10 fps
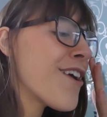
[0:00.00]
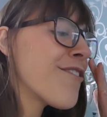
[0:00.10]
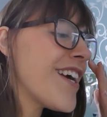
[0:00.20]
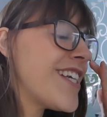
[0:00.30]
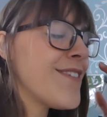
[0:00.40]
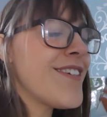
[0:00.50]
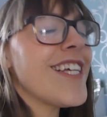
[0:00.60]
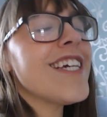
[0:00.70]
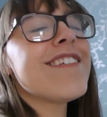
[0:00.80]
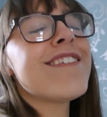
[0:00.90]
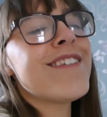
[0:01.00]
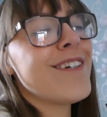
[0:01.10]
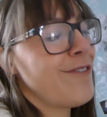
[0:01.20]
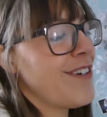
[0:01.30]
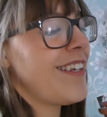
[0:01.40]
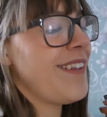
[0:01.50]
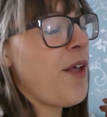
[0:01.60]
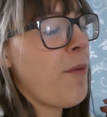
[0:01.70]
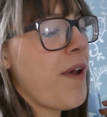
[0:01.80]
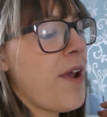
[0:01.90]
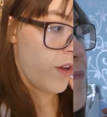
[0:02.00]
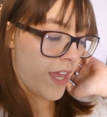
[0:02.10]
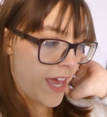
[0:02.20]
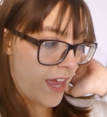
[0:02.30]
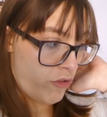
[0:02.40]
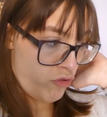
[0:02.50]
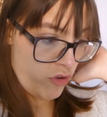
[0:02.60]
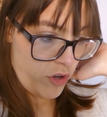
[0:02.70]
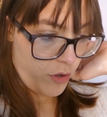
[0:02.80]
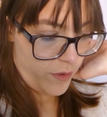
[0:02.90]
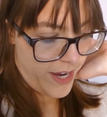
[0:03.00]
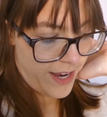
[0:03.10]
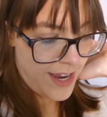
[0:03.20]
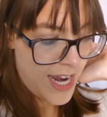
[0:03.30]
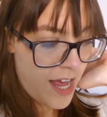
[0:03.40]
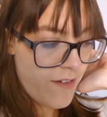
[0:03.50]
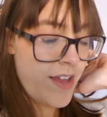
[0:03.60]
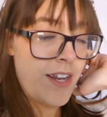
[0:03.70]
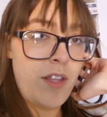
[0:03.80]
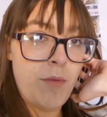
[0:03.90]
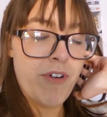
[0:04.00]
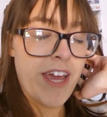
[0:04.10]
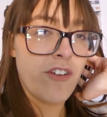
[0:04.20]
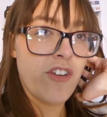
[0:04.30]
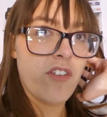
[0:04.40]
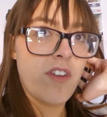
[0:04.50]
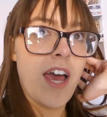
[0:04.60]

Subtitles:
creativity is suffering a little bit. Okay, so I did have a little break just